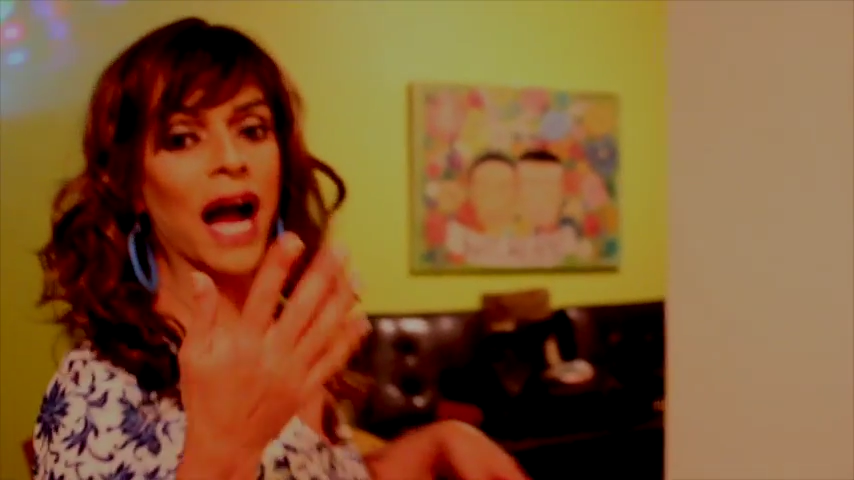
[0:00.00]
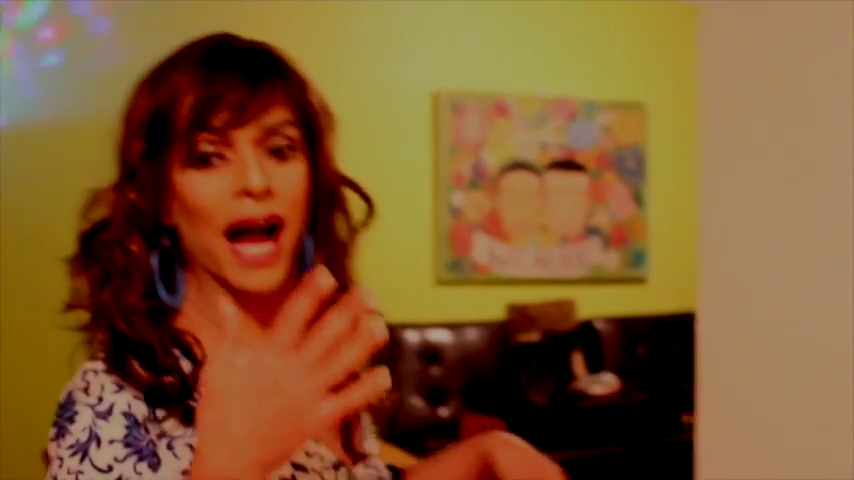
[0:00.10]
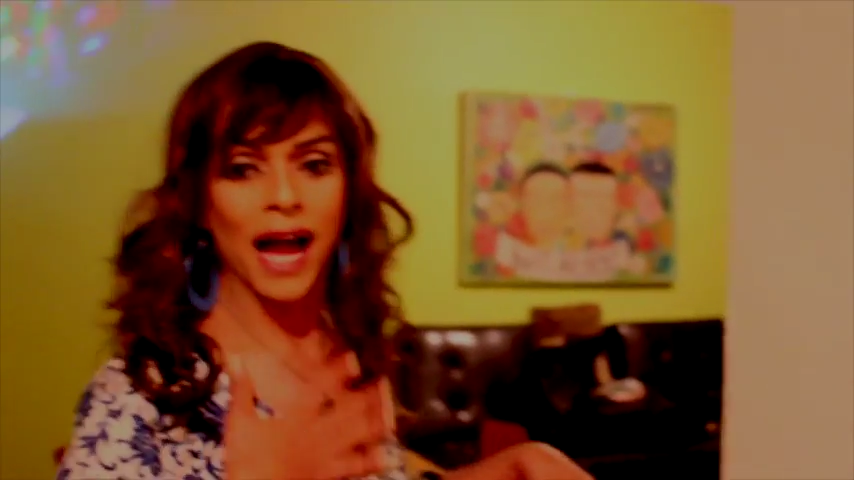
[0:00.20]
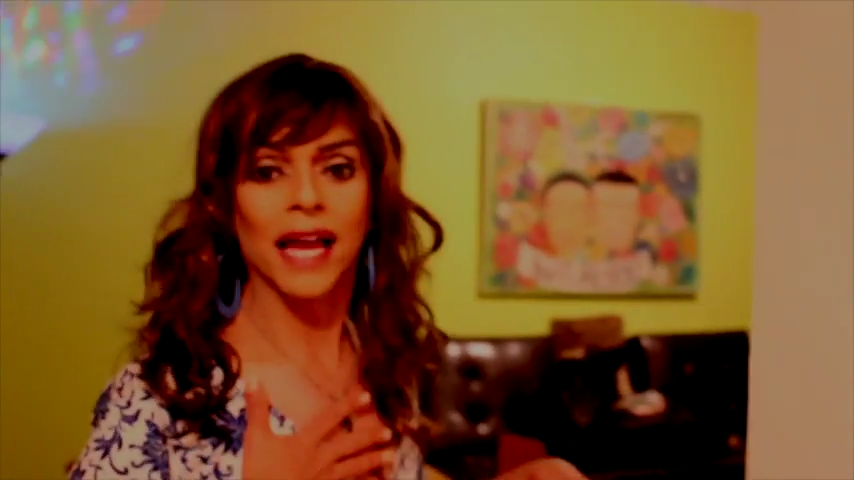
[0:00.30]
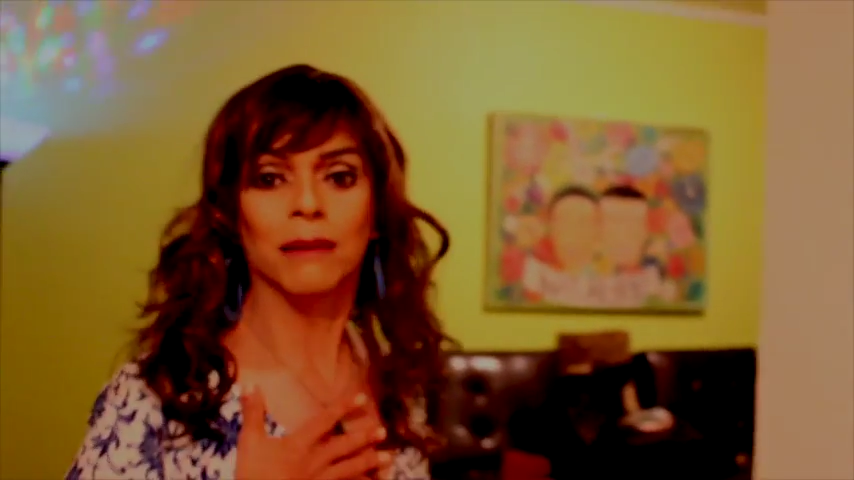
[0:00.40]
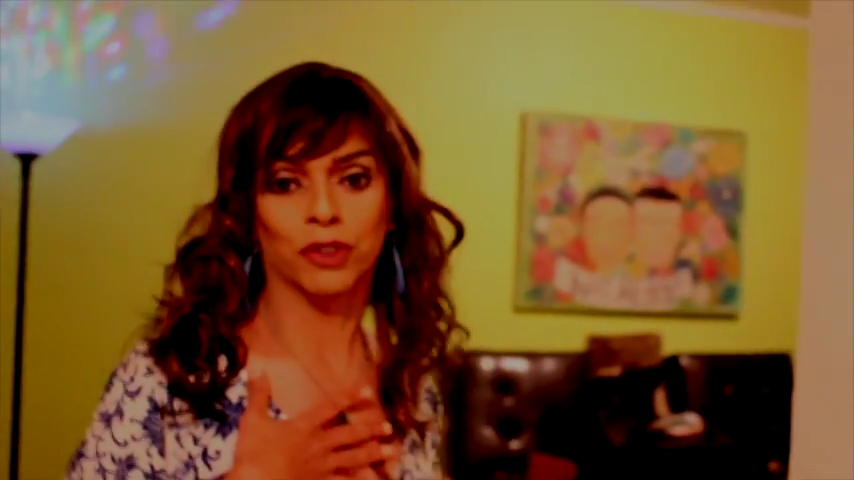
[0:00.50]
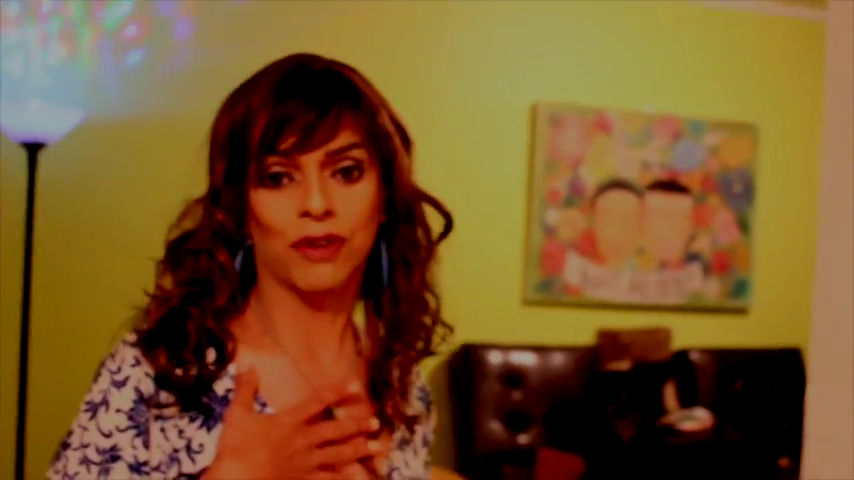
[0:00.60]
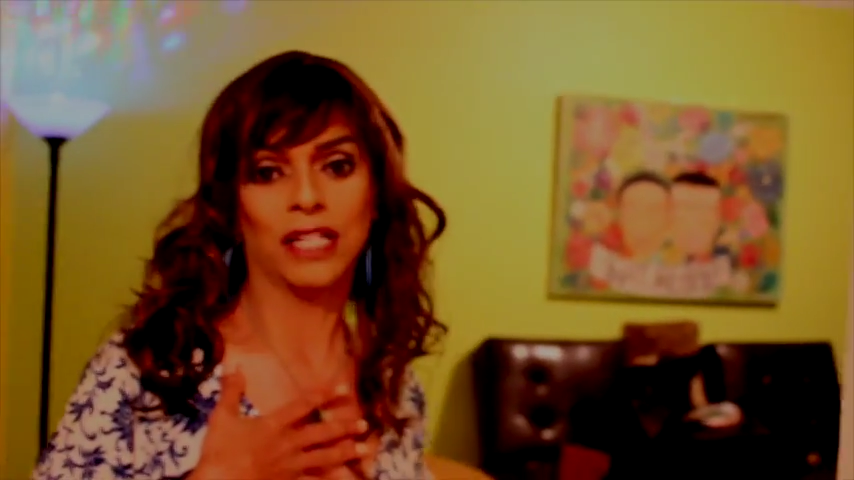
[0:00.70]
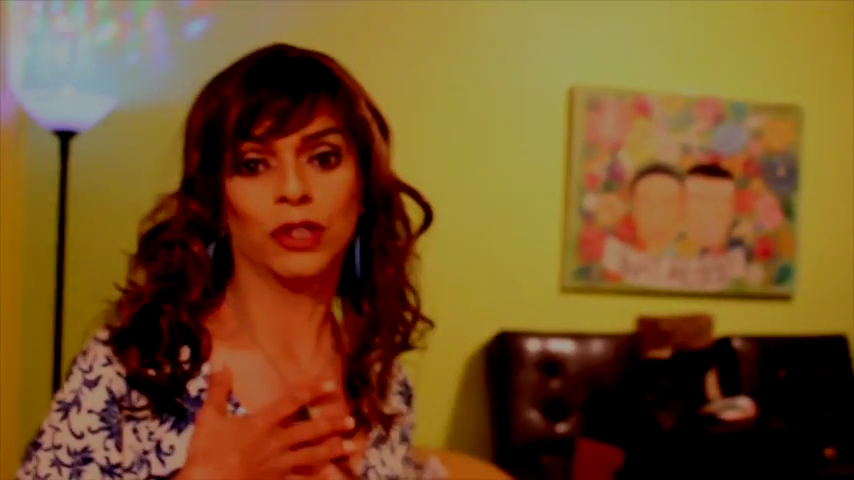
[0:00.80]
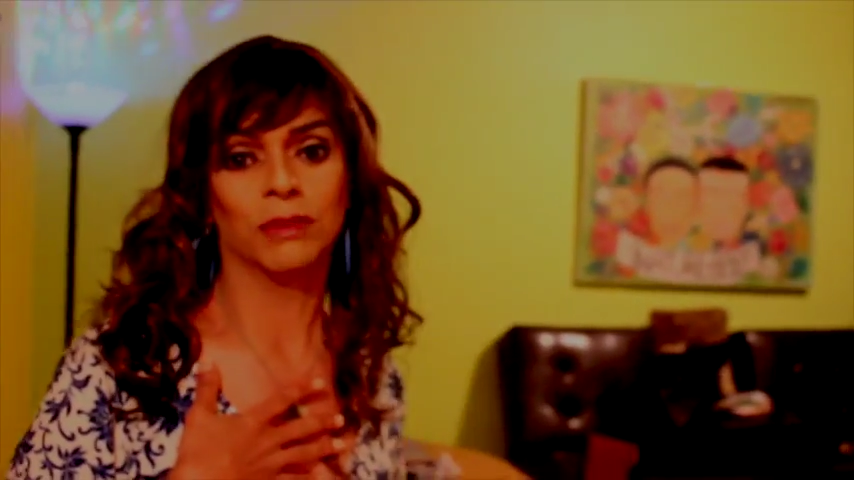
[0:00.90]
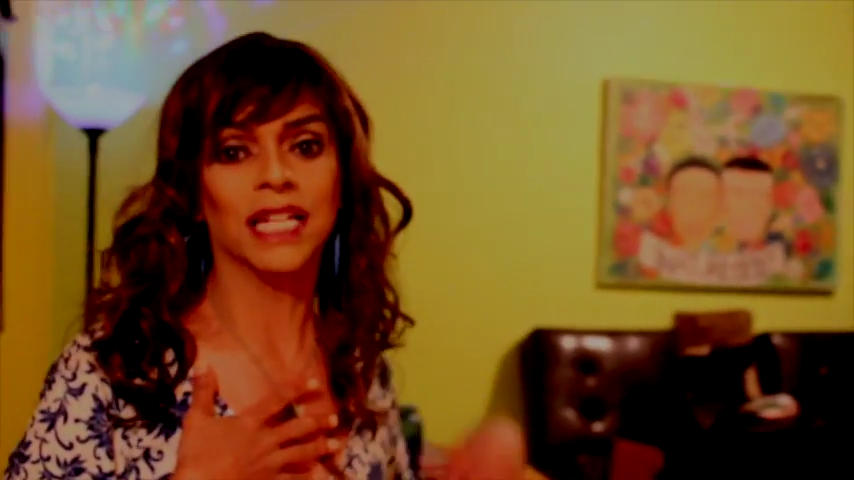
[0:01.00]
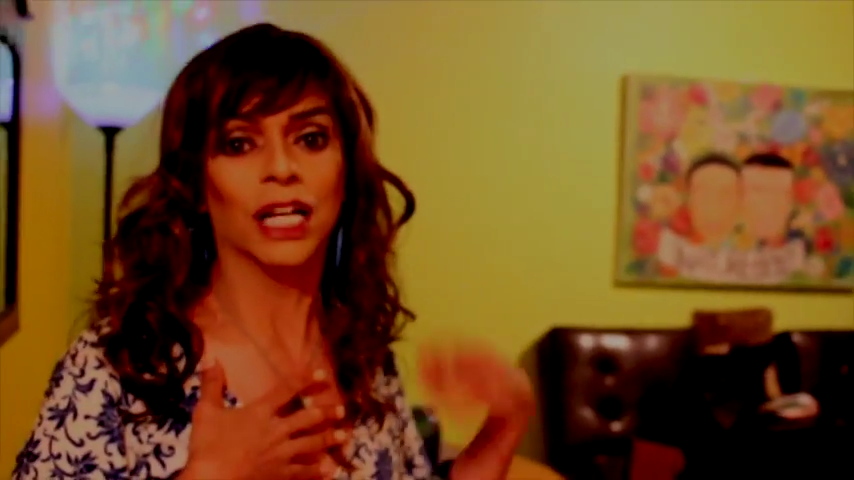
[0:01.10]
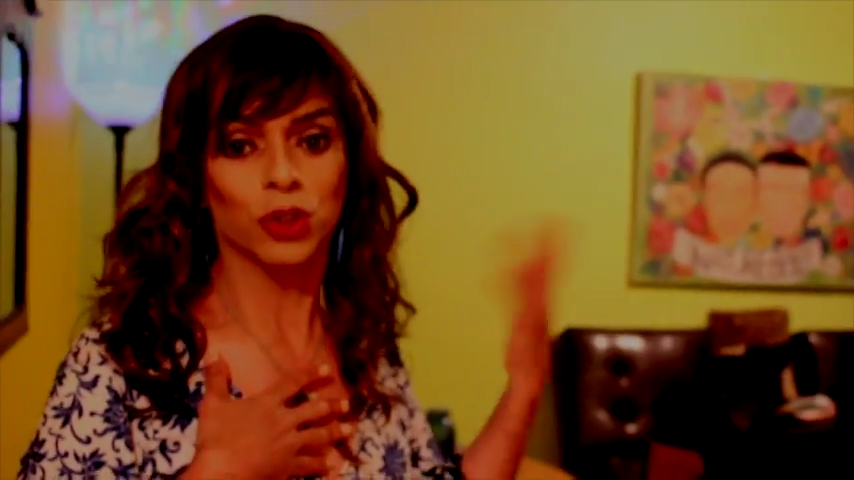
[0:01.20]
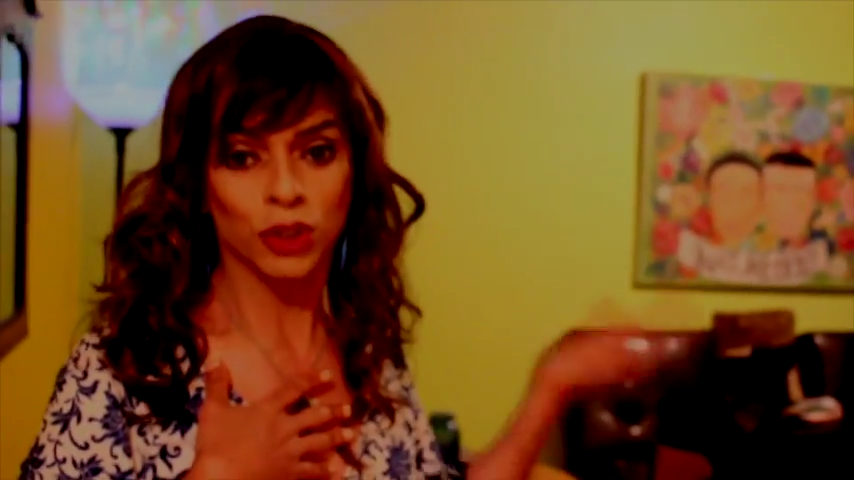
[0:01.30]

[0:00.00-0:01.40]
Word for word: I am Soraya Sobatat.